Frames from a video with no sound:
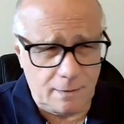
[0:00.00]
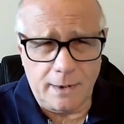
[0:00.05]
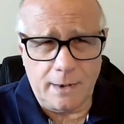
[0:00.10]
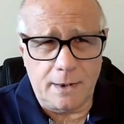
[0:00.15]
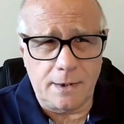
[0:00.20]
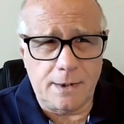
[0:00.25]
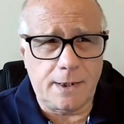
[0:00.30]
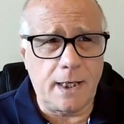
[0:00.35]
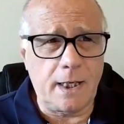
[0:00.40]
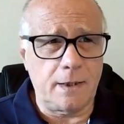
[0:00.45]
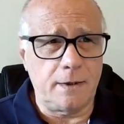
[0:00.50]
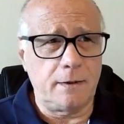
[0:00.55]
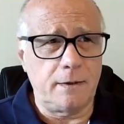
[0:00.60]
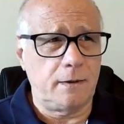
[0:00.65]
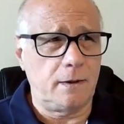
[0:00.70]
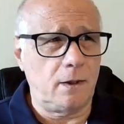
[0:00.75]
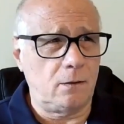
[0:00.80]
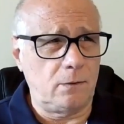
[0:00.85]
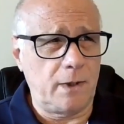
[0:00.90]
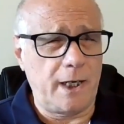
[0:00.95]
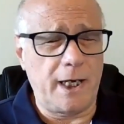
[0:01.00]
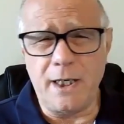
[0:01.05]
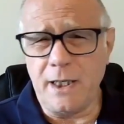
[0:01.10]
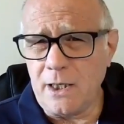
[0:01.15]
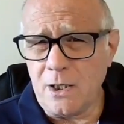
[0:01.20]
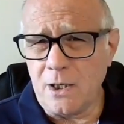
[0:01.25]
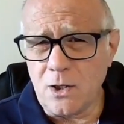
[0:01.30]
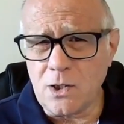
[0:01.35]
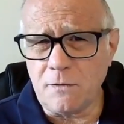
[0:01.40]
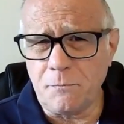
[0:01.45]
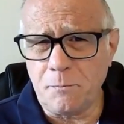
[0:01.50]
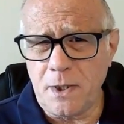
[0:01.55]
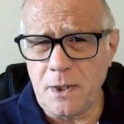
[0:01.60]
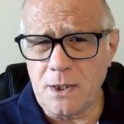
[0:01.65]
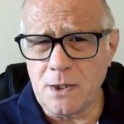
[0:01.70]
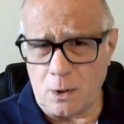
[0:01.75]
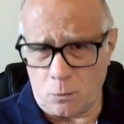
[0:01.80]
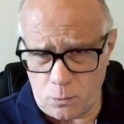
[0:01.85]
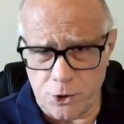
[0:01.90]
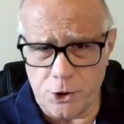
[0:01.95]
Like I said, 80 years of
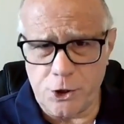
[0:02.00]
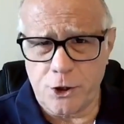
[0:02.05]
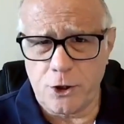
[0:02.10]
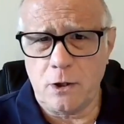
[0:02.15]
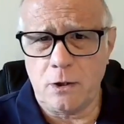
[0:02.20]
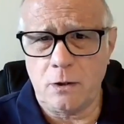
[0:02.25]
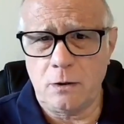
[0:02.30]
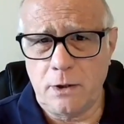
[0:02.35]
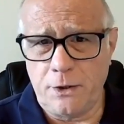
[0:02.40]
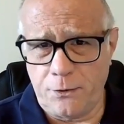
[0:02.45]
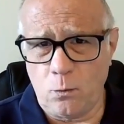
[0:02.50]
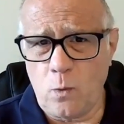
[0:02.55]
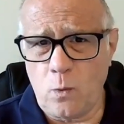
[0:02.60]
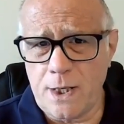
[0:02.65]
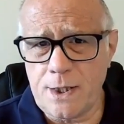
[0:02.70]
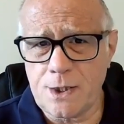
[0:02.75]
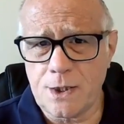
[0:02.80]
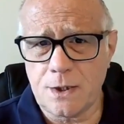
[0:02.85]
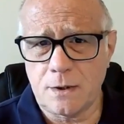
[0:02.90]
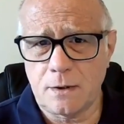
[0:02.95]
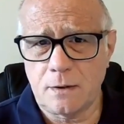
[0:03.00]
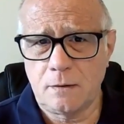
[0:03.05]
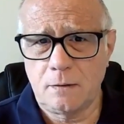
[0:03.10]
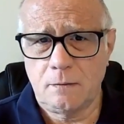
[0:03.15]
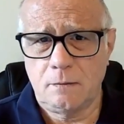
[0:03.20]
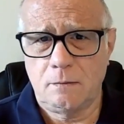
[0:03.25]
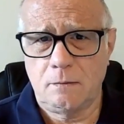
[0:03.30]
peace. Are we sure in the West?